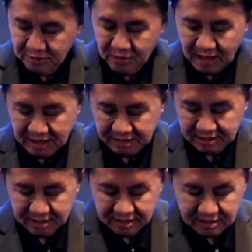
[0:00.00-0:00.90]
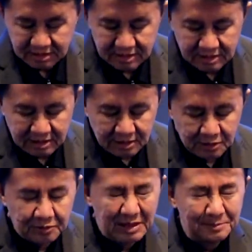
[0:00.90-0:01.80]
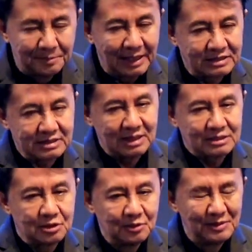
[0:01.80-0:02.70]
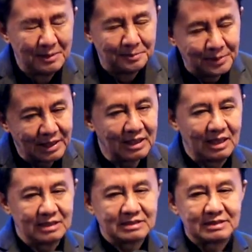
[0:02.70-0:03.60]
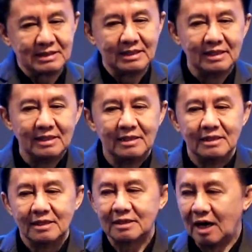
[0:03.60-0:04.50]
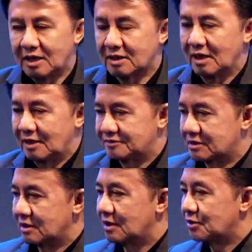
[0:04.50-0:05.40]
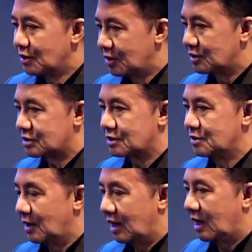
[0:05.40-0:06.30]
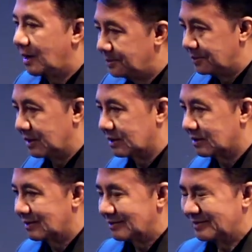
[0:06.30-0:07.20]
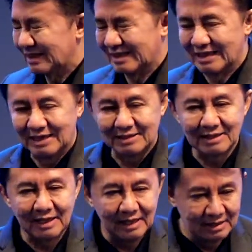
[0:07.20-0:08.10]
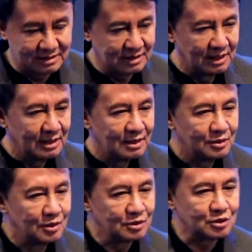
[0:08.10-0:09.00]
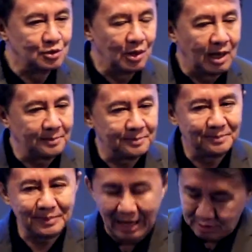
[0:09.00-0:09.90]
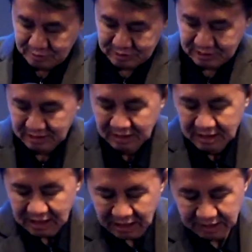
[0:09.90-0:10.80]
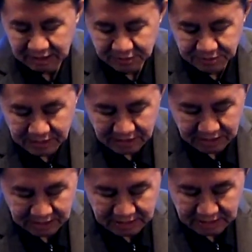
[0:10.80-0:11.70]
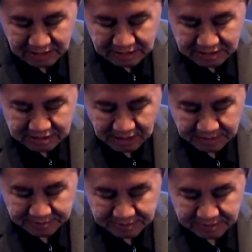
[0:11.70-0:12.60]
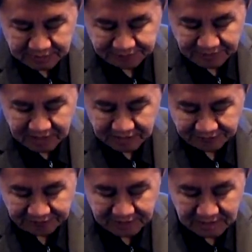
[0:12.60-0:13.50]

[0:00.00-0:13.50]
the one who will bless us, who will bring us. God loves those who are humble, but God hates those who are proud. Hallelujah. Psalm 5,